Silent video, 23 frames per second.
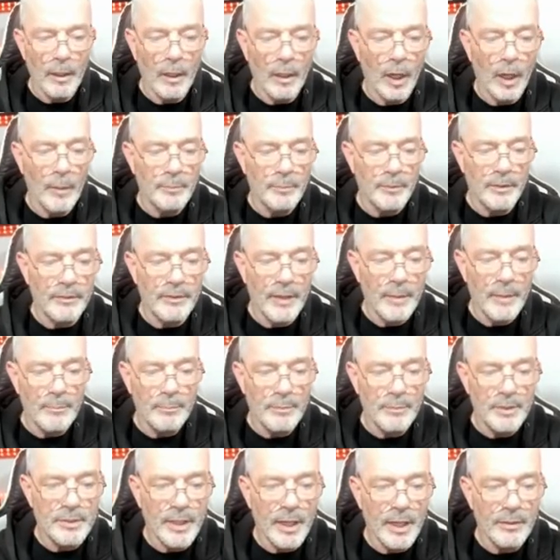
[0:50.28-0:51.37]
Up to
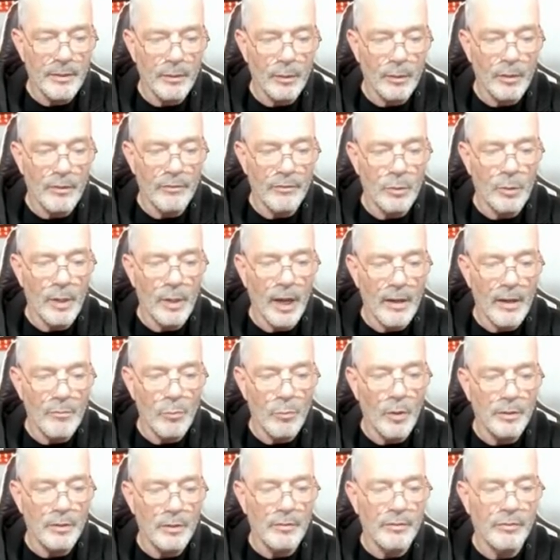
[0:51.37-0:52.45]
10% if you have
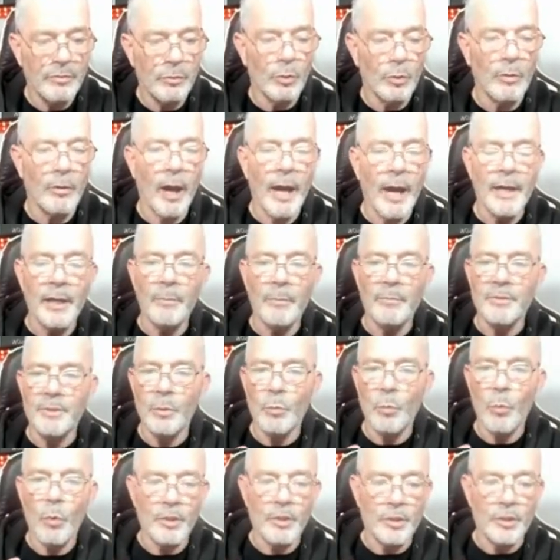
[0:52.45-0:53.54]
1 to 4 items in
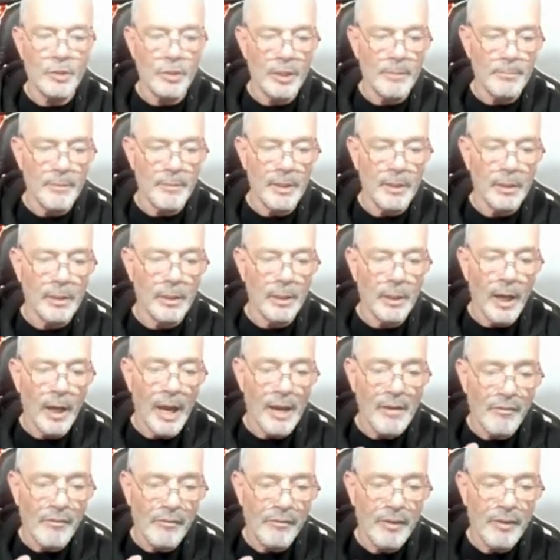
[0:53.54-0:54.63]
one shipment, and
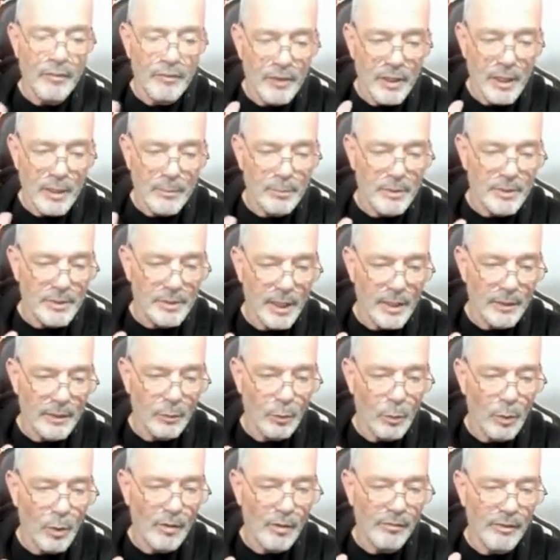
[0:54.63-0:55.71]
15%
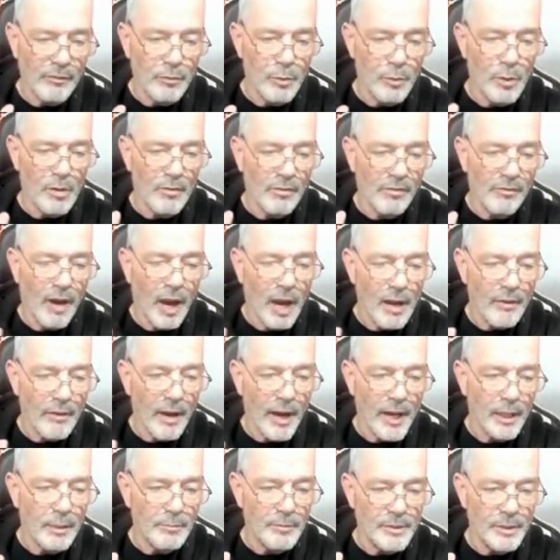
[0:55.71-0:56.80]
off if you have 5
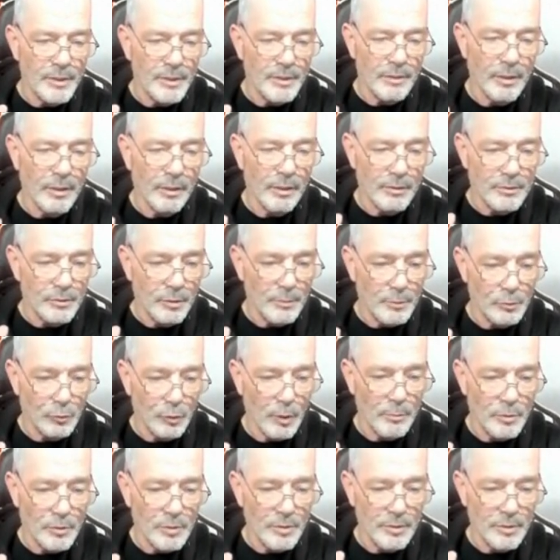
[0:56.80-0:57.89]
items in
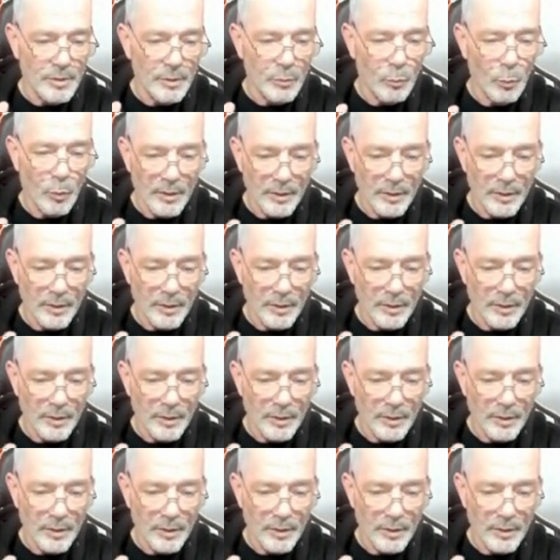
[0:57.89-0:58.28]
subscriptions in one